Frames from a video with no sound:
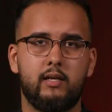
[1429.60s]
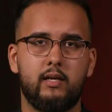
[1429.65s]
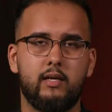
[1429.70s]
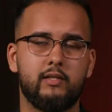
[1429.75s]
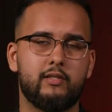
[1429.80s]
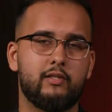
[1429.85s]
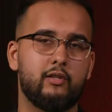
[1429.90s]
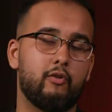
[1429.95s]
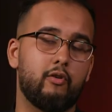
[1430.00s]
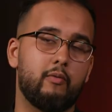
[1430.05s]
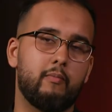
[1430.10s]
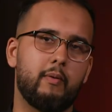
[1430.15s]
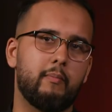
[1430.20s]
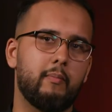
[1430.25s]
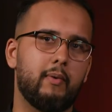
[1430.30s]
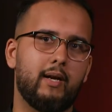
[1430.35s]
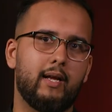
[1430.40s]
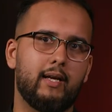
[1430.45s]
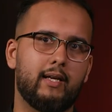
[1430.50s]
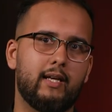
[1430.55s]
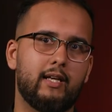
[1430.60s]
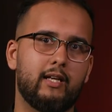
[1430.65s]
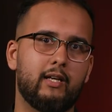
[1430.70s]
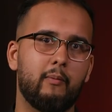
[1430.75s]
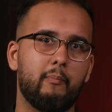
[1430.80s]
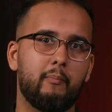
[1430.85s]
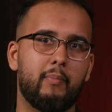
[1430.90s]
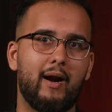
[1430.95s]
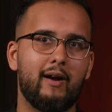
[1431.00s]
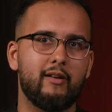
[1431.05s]
I still remember, like in
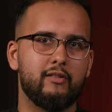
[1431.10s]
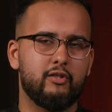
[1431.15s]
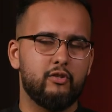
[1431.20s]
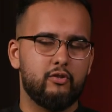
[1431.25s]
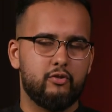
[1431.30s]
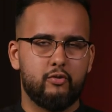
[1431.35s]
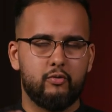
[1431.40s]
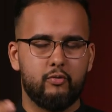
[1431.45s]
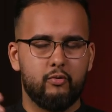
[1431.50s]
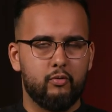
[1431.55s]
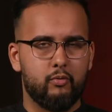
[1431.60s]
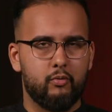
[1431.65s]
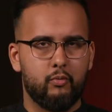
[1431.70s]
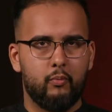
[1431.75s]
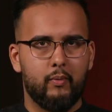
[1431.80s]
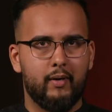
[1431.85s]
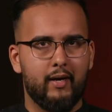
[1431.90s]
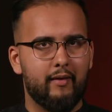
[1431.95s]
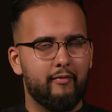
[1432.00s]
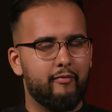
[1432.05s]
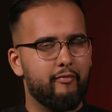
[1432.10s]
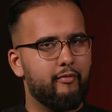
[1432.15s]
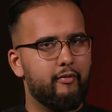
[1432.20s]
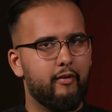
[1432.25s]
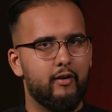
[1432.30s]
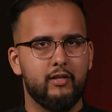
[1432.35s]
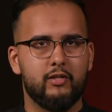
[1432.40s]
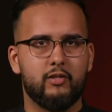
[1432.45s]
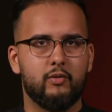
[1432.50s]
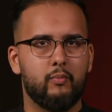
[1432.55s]
comparison to when I
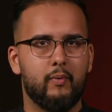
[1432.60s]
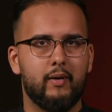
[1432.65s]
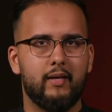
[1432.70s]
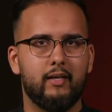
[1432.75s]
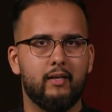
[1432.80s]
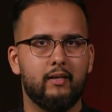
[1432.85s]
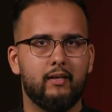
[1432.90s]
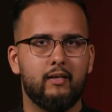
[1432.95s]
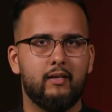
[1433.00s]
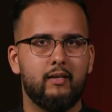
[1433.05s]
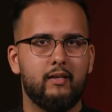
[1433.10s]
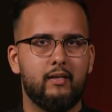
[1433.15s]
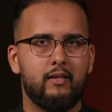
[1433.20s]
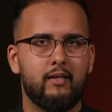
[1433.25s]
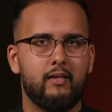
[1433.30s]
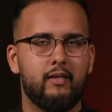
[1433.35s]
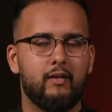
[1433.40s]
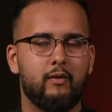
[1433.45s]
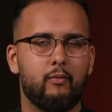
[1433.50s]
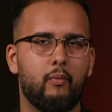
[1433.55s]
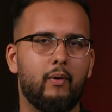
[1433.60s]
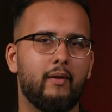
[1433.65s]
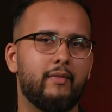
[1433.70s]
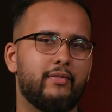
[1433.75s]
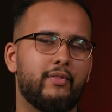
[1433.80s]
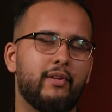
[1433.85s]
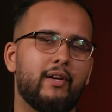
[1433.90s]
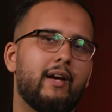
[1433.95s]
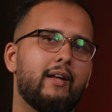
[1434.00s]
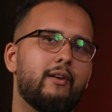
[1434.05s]
first went, one
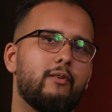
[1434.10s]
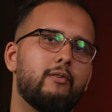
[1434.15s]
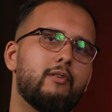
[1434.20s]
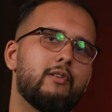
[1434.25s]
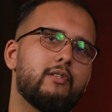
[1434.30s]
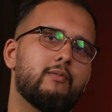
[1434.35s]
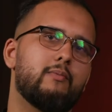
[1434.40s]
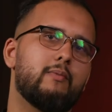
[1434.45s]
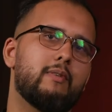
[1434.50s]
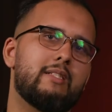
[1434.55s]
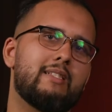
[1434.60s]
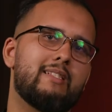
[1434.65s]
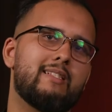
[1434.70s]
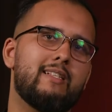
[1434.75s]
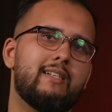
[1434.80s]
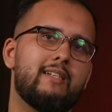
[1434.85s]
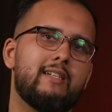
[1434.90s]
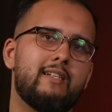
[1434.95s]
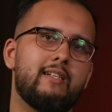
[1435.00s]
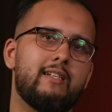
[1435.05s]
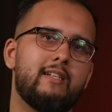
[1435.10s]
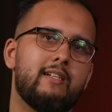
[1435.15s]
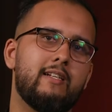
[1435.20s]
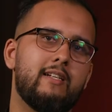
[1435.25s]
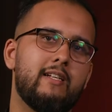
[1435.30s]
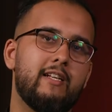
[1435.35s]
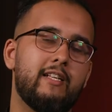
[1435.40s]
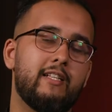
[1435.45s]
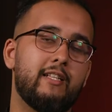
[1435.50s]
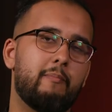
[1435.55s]
thing I noticed was the
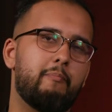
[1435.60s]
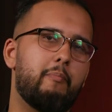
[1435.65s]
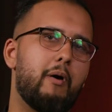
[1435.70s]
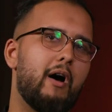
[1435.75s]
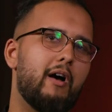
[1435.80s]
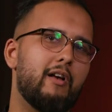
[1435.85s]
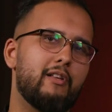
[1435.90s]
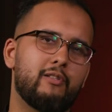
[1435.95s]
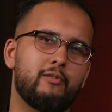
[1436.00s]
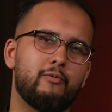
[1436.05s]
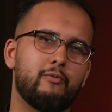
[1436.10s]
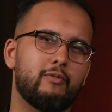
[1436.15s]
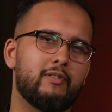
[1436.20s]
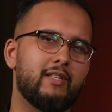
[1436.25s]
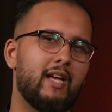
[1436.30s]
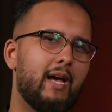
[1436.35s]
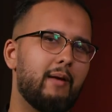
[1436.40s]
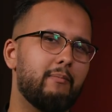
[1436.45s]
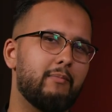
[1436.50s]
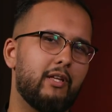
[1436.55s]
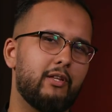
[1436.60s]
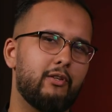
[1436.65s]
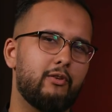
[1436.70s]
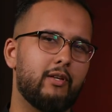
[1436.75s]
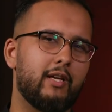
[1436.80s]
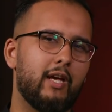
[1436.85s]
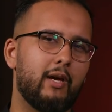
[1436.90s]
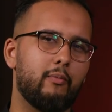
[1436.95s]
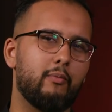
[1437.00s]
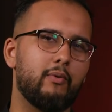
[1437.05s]
the personal time that you
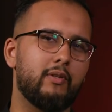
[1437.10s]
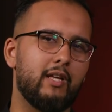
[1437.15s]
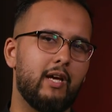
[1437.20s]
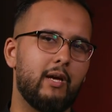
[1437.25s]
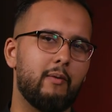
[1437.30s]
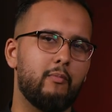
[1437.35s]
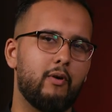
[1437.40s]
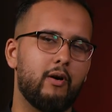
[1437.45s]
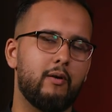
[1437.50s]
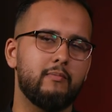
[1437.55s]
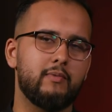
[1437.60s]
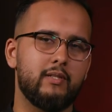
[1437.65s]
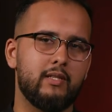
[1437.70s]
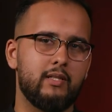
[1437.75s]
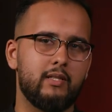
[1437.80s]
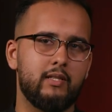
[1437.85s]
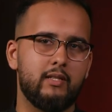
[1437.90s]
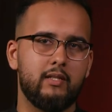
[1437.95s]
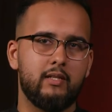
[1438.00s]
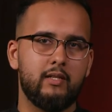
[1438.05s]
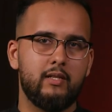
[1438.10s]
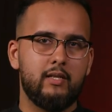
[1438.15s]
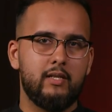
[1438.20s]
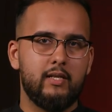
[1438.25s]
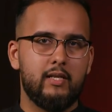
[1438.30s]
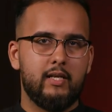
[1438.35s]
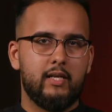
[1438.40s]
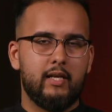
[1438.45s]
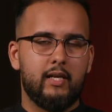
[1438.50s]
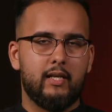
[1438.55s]
get with the imams in
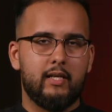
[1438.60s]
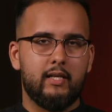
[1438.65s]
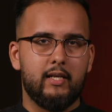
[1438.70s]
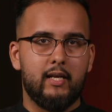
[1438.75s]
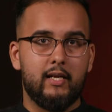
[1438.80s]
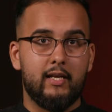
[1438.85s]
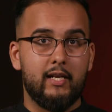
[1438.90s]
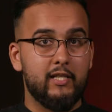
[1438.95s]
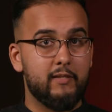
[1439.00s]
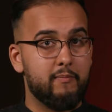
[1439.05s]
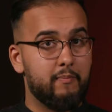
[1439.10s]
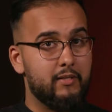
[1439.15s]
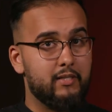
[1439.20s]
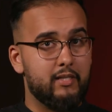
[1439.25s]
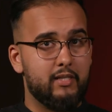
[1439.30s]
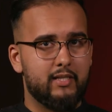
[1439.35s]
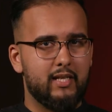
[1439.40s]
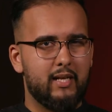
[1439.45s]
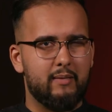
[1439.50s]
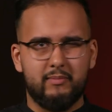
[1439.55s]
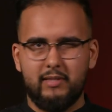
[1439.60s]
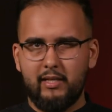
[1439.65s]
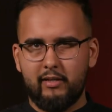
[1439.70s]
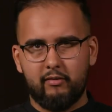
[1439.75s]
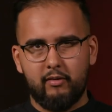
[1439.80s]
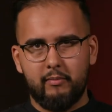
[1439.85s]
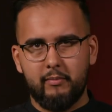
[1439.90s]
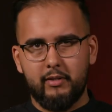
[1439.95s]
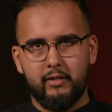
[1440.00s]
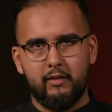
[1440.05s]
in uh, less busier times
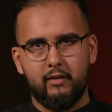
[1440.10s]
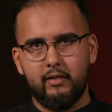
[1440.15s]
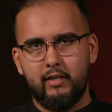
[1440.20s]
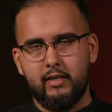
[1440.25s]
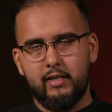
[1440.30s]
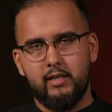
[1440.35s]
like Ramadan.